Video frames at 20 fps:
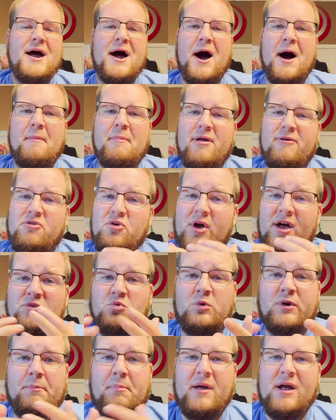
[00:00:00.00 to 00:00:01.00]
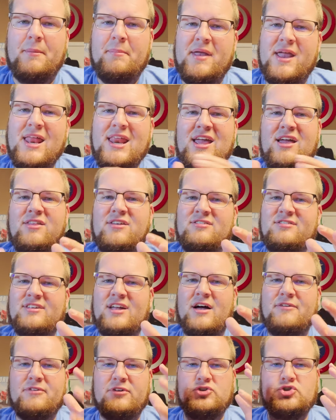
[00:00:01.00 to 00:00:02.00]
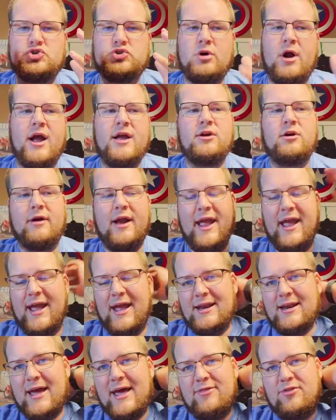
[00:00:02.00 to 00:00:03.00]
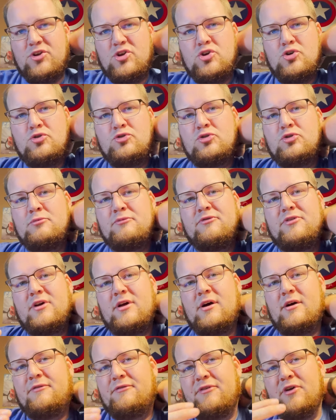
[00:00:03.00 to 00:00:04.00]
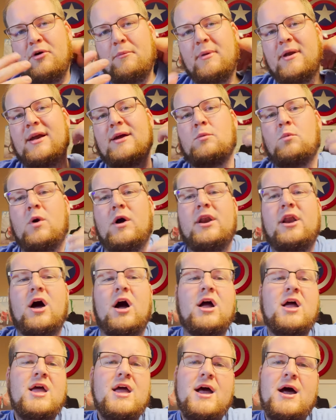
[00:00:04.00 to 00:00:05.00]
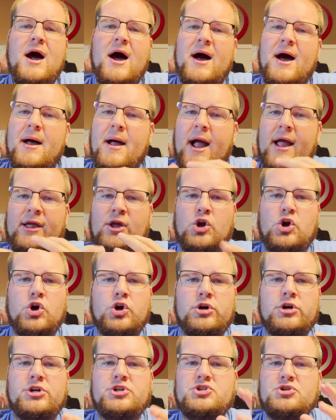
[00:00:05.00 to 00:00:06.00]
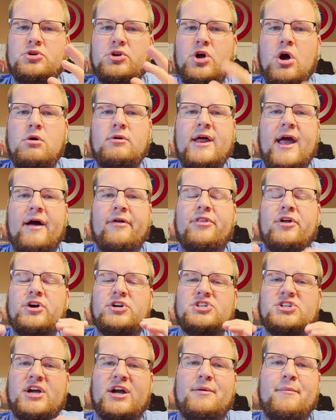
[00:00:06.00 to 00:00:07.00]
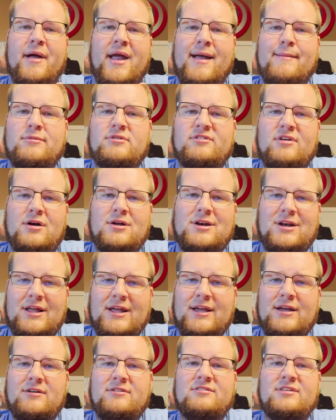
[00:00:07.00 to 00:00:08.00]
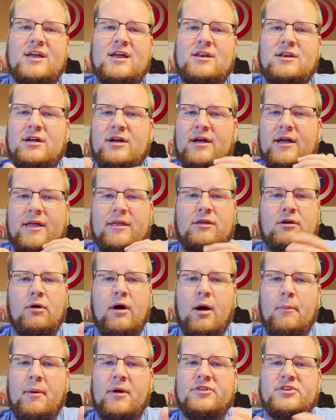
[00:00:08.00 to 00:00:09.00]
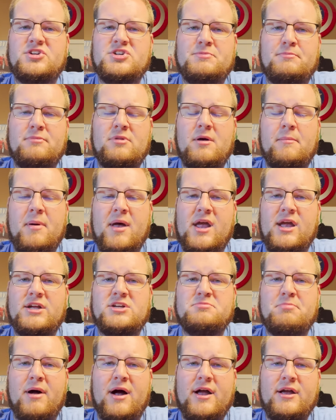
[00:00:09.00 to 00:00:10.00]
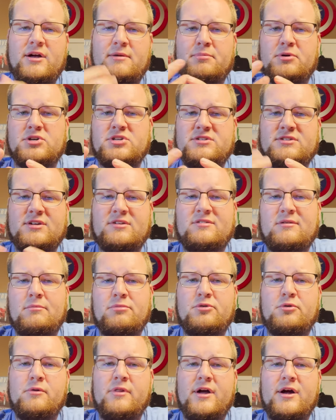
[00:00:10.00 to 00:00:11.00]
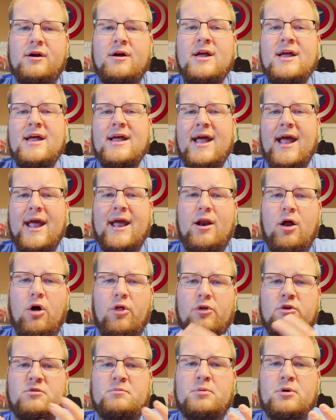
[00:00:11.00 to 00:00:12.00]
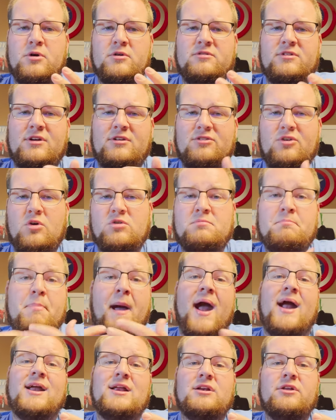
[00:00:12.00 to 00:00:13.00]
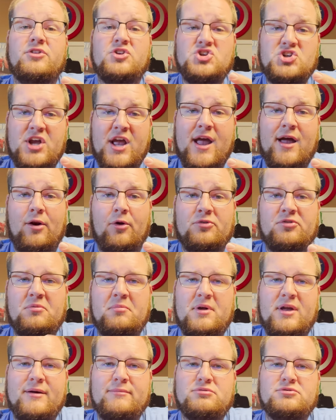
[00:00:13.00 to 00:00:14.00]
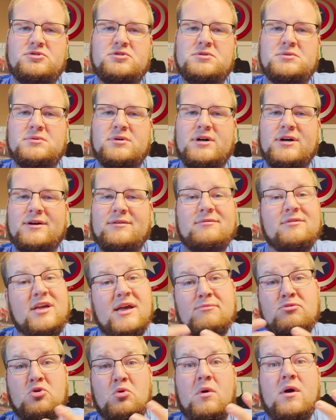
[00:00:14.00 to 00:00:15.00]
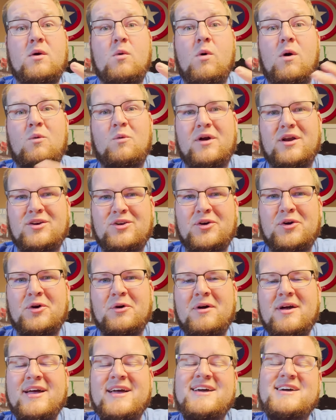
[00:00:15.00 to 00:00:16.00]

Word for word: But if you guys want to pick up any of this stuff and try your hand at the YouTube filming and whatnot, I encourage you to go down there, check out my Amazon links, and, you know, help out the page by purchasing something through there. And all those proceeds goes back into the channel to be able to keep doing what we do.